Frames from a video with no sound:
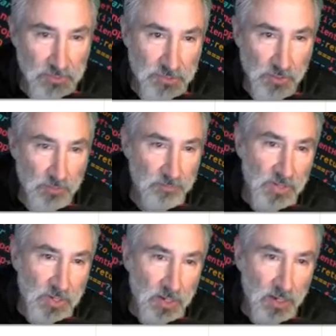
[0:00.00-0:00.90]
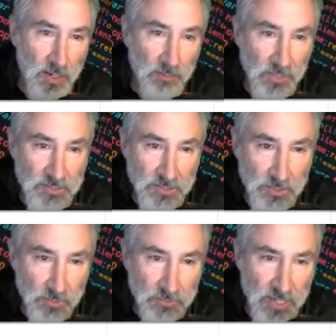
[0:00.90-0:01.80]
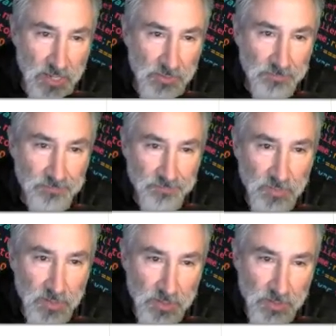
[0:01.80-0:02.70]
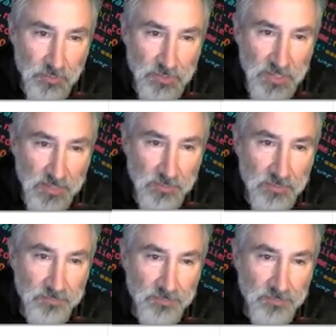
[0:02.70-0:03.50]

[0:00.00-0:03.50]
So let's go timer equals label.